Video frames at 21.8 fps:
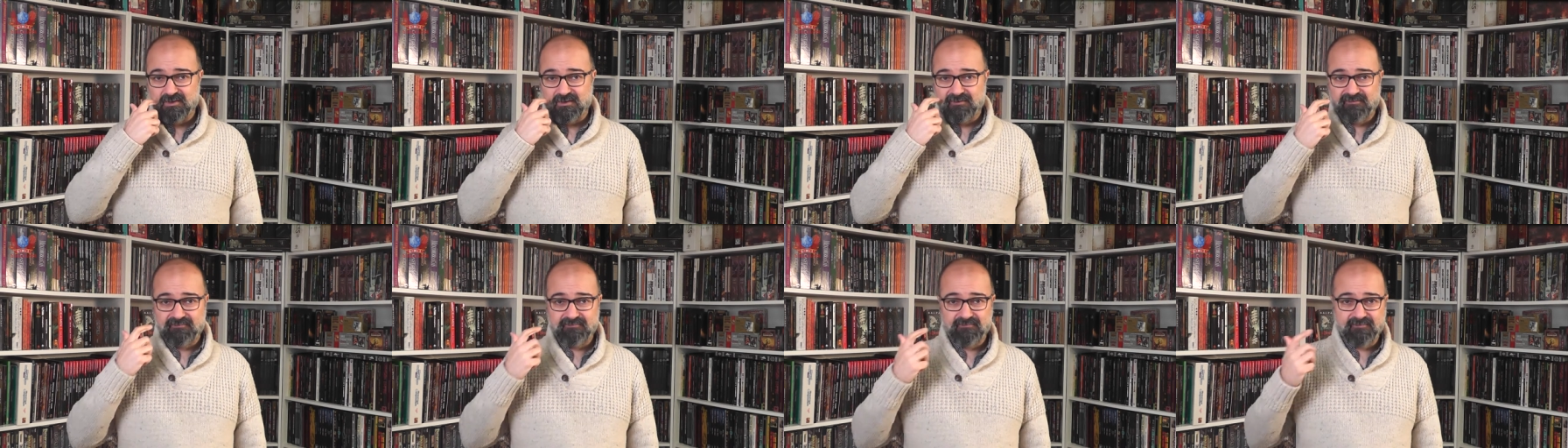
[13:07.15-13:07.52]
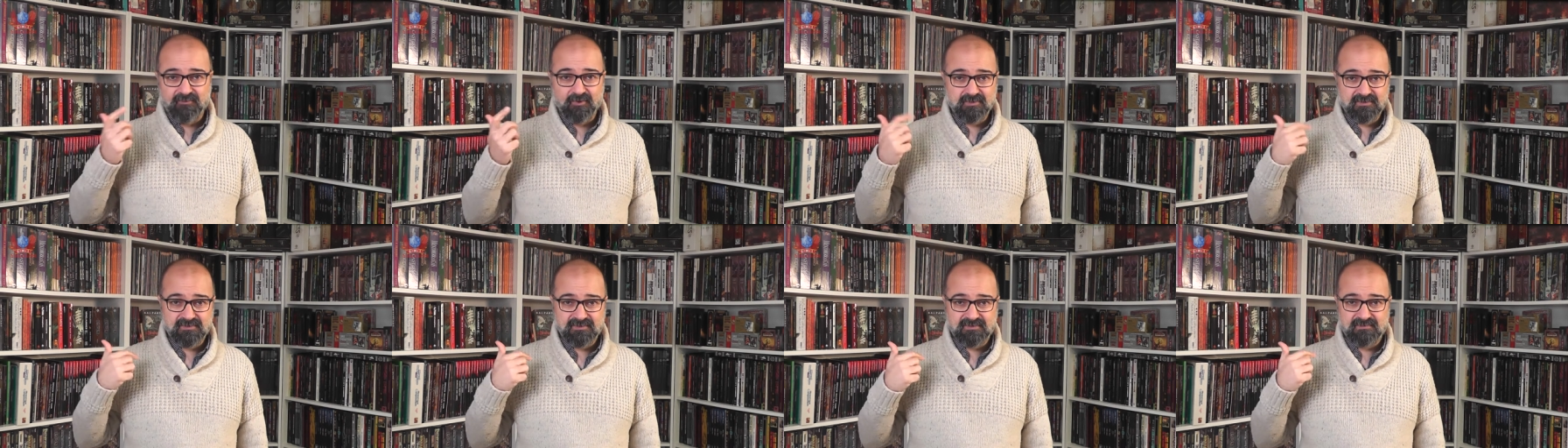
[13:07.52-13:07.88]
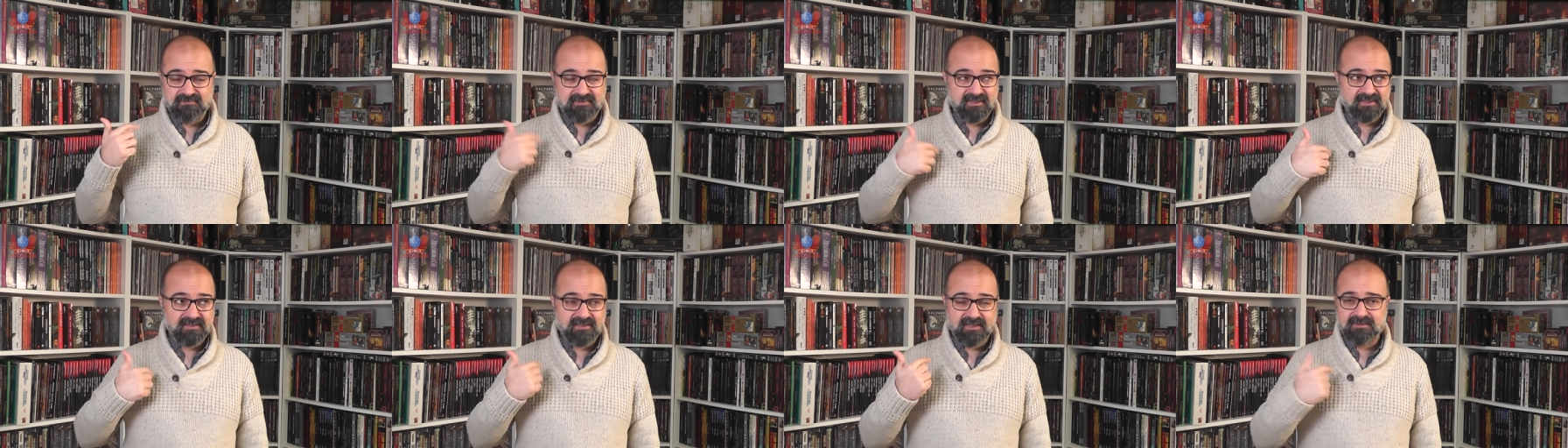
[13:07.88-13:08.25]
if folks
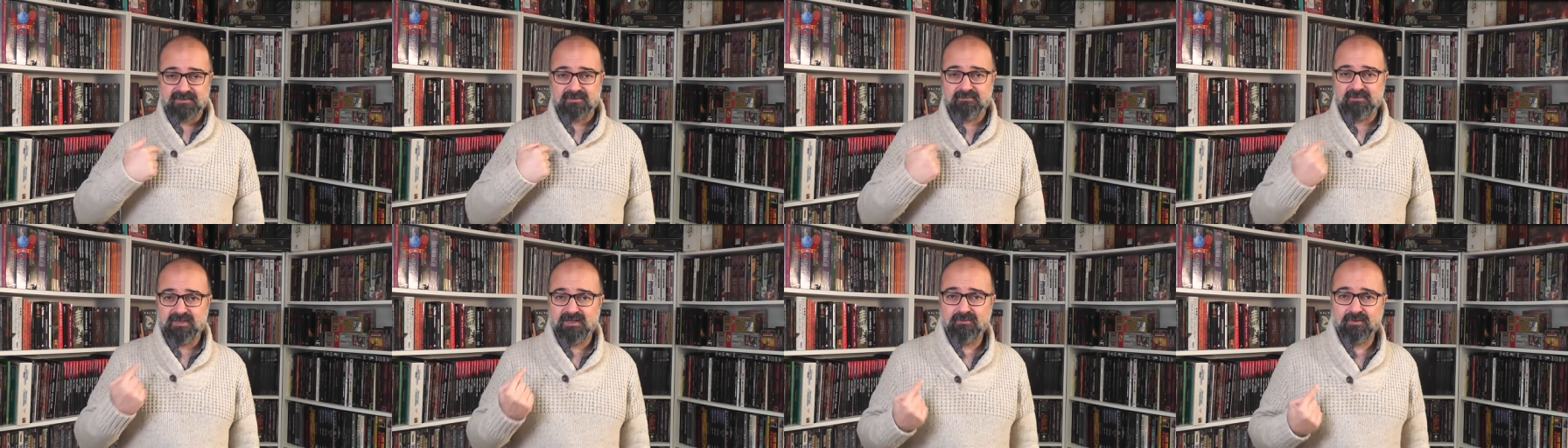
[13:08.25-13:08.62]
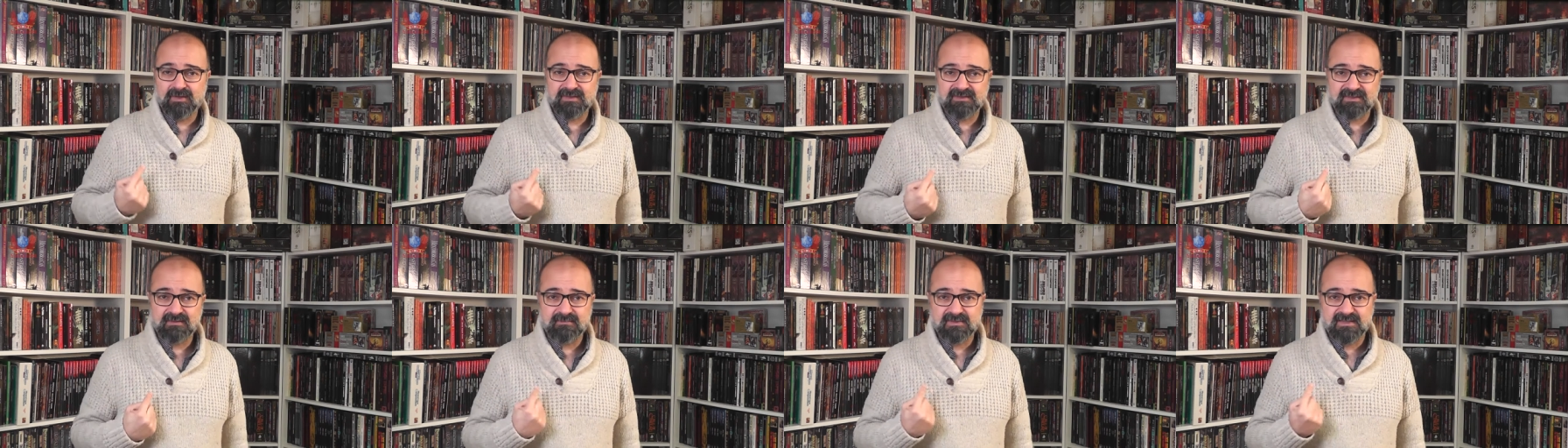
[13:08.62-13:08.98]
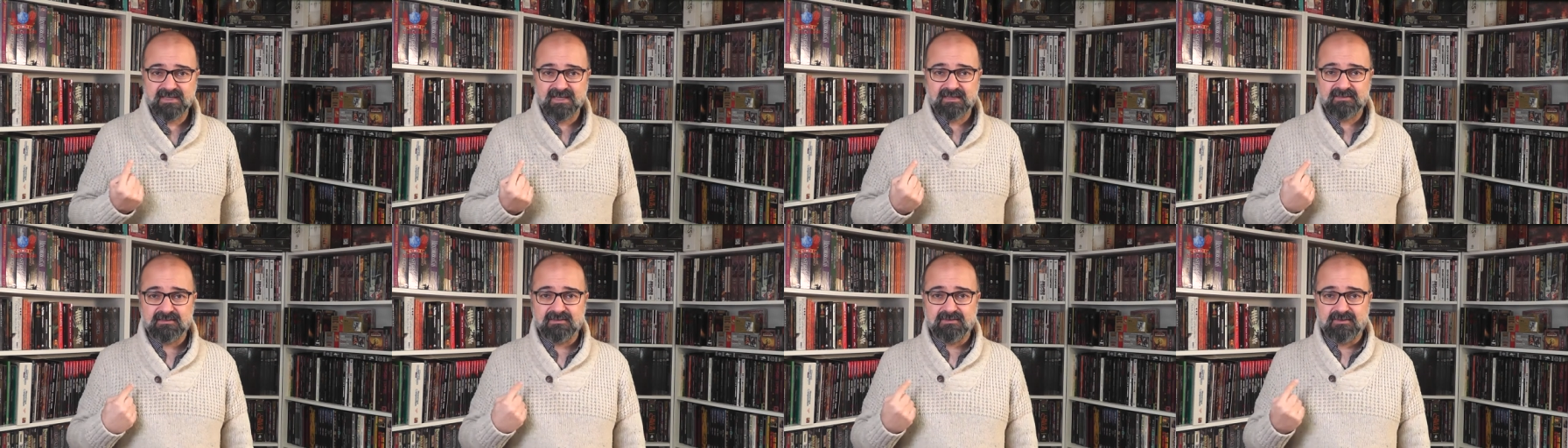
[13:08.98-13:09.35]
did that to me once I'm
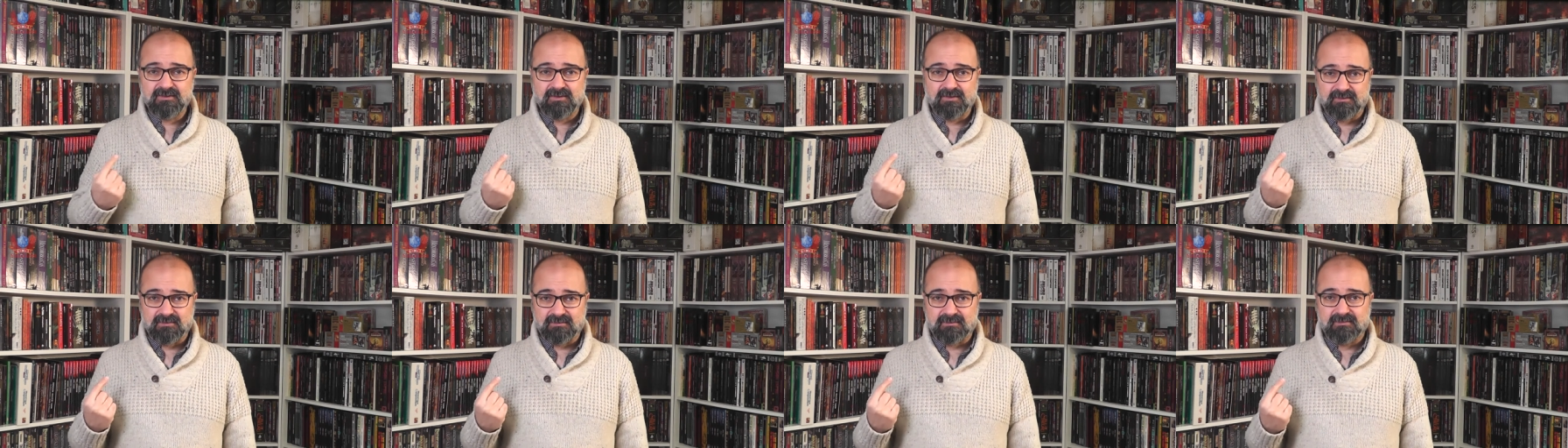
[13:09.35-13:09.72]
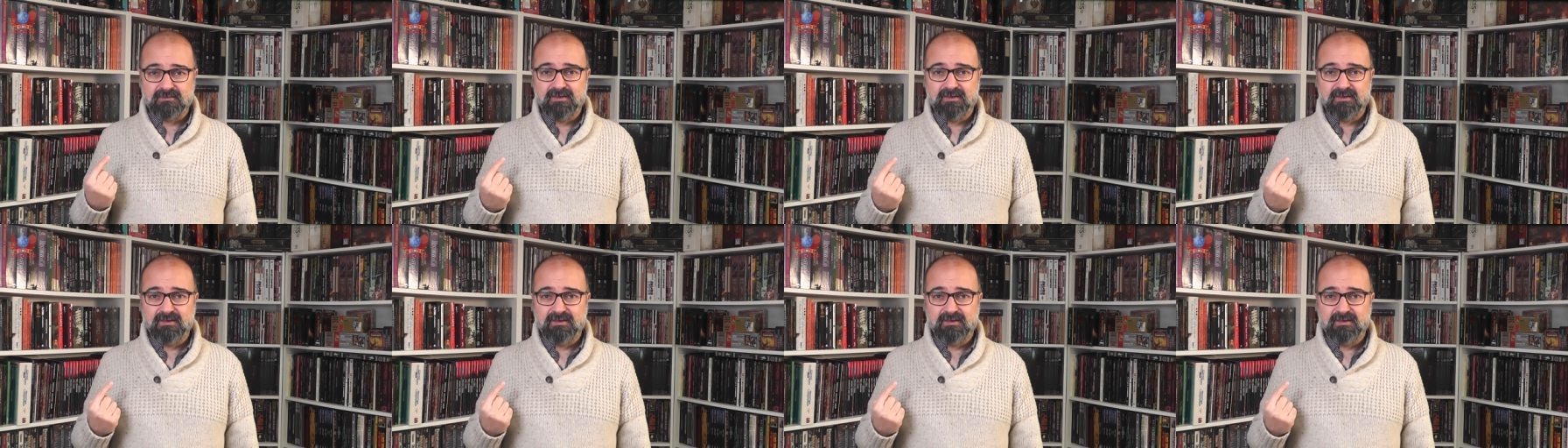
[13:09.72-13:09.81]
dead and gone.